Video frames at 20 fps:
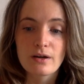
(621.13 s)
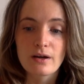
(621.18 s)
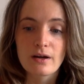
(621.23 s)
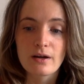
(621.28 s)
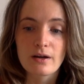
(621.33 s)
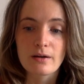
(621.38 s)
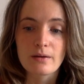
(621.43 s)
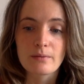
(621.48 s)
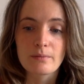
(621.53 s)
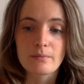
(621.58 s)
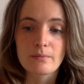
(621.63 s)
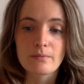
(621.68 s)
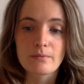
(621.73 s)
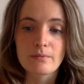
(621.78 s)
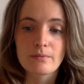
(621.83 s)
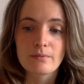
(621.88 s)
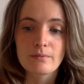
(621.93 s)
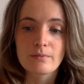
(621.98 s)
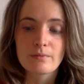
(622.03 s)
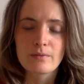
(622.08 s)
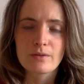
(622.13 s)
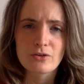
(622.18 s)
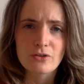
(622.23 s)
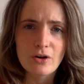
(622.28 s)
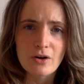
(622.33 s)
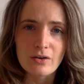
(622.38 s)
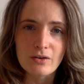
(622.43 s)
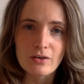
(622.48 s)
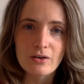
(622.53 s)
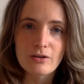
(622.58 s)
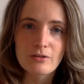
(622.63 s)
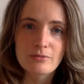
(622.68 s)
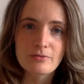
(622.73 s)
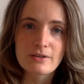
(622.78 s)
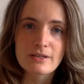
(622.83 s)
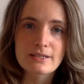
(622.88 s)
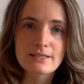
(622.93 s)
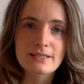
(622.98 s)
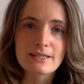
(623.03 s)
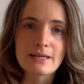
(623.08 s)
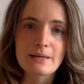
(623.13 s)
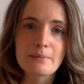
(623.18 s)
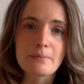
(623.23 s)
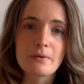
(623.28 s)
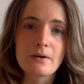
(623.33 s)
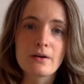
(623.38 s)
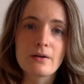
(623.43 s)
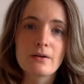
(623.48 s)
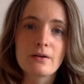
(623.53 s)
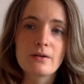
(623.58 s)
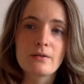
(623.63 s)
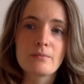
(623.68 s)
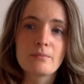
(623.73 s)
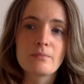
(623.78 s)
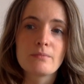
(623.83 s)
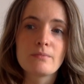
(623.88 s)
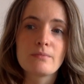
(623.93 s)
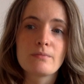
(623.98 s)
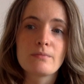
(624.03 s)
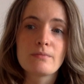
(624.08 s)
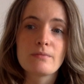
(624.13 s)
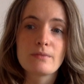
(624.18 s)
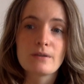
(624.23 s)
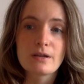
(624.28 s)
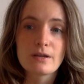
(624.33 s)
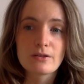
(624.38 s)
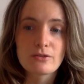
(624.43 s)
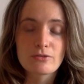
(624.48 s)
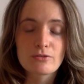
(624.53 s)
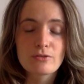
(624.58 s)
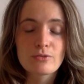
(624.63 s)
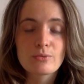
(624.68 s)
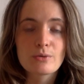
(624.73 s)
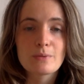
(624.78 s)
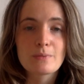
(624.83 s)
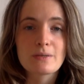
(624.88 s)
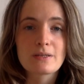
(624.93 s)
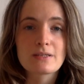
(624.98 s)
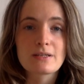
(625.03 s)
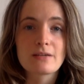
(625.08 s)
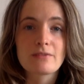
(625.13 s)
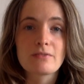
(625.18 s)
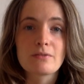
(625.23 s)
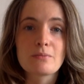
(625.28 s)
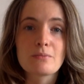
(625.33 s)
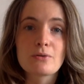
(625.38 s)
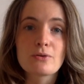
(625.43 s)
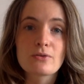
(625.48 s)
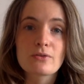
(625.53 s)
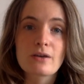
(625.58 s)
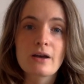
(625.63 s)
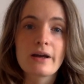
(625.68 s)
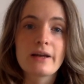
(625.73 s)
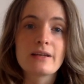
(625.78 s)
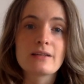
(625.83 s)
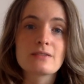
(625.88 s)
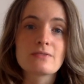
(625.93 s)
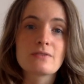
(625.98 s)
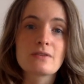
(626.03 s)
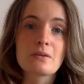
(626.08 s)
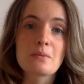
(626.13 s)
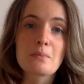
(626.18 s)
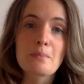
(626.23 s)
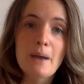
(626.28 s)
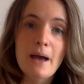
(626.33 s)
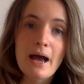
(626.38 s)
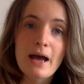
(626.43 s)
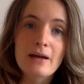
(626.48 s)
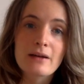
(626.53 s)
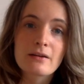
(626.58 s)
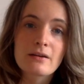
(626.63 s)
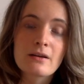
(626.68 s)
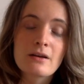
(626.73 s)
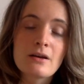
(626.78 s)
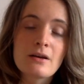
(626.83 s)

the dog, obviously, but in truth, we must have the most kindness for the man,